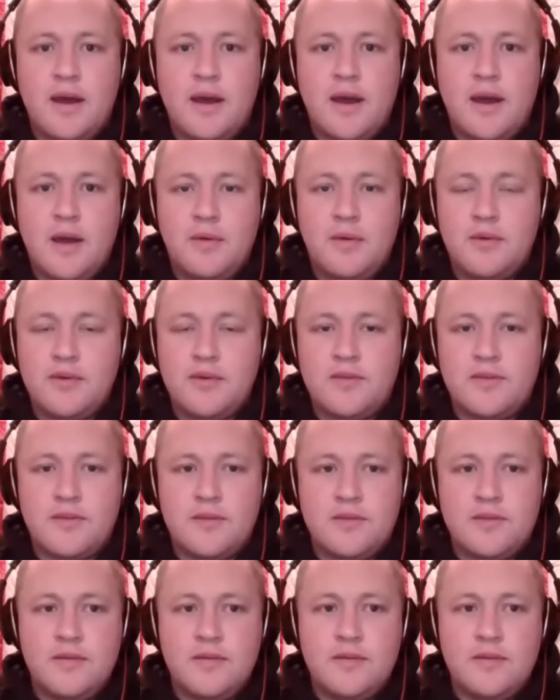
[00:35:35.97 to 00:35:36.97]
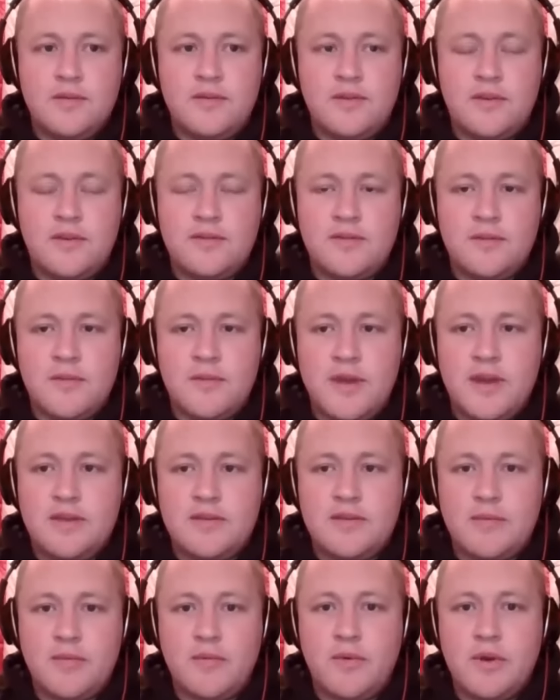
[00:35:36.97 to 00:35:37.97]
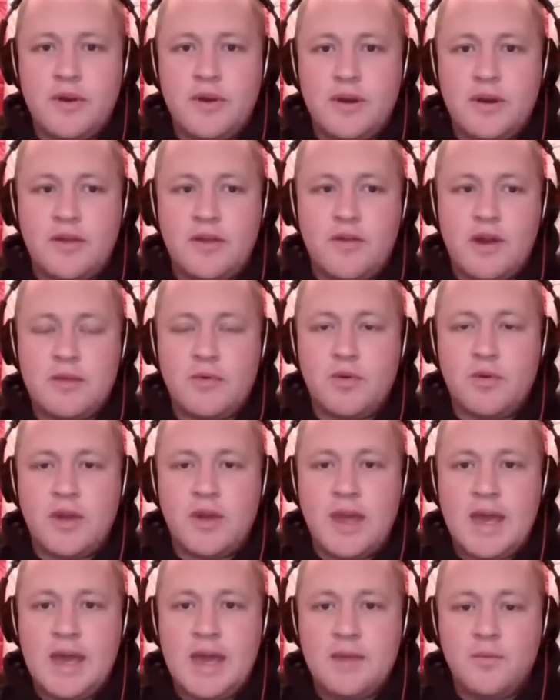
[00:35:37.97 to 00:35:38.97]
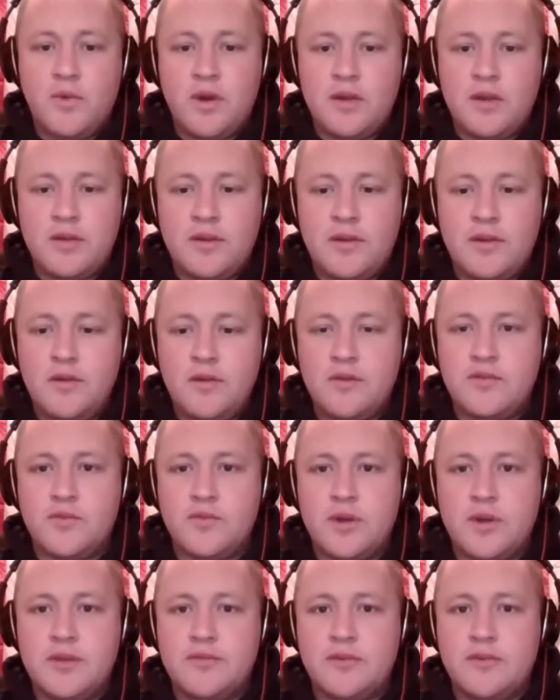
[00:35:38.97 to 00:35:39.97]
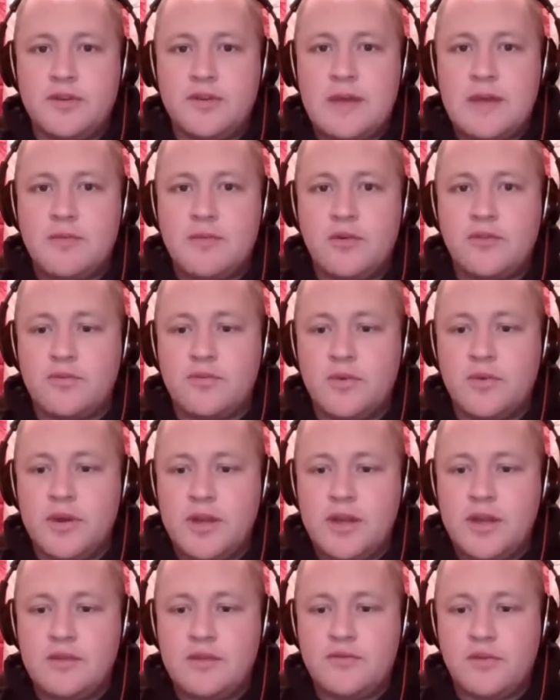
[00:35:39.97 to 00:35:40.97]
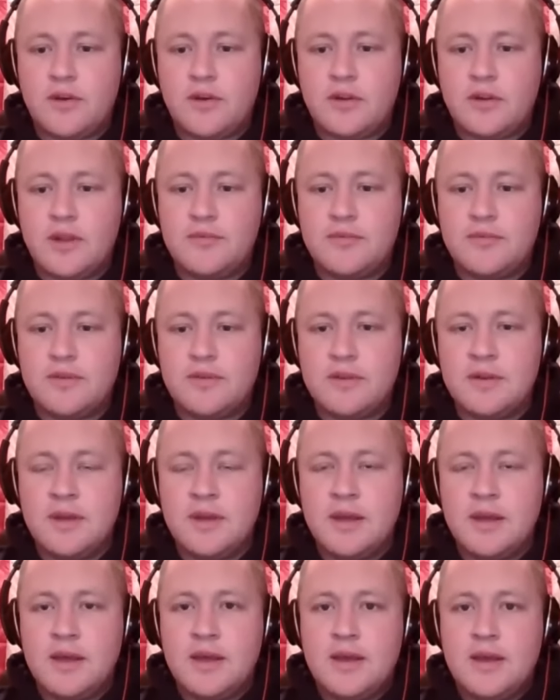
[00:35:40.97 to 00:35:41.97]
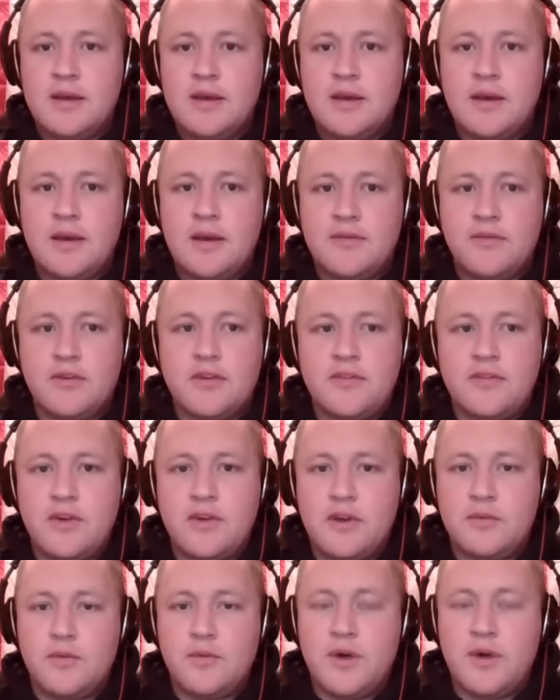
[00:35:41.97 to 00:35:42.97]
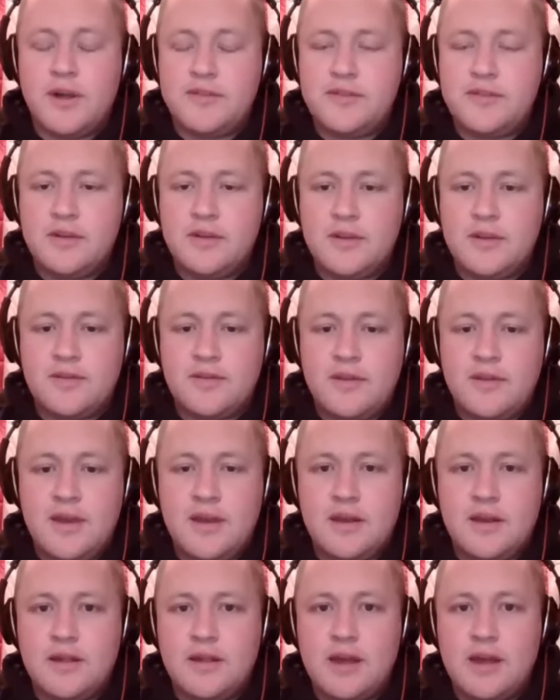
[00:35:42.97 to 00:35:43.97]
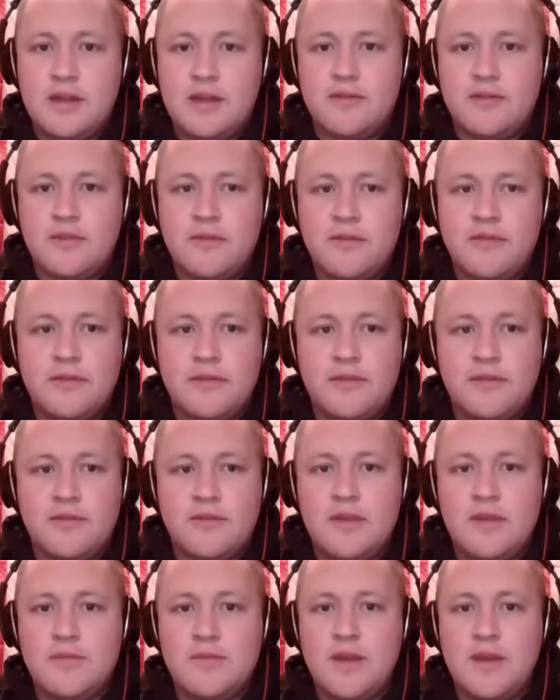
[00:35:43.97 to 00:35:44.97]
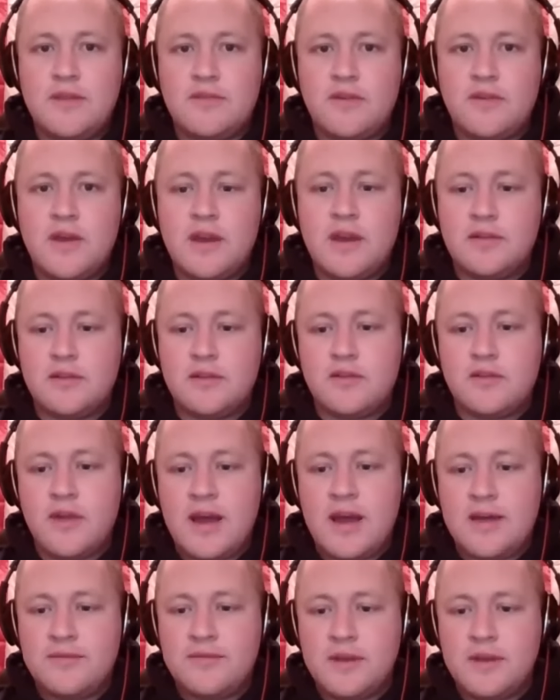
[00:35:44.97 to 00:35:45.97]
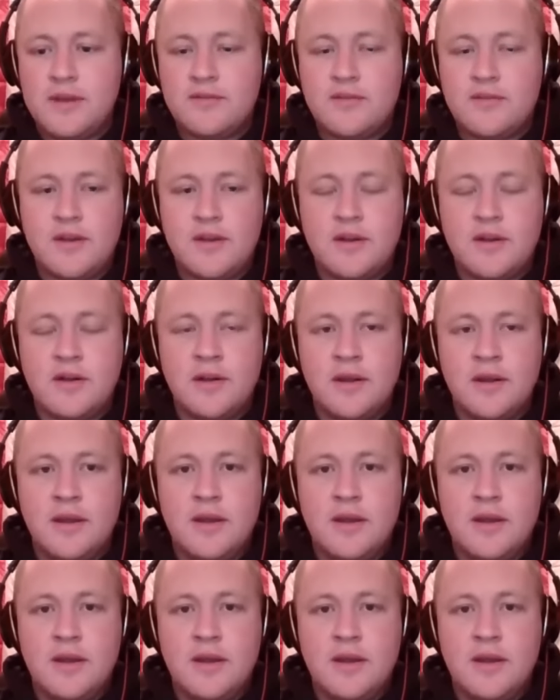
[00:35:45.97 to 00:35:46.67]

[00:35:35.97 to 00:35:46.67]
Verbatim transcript: I was just amazed. I mean, what an incredible game. What a huge win for Dabo Swinney and for Clemson, for Deshaun Watson, as he and a lot of his offensive teammates are headed to the draft next year.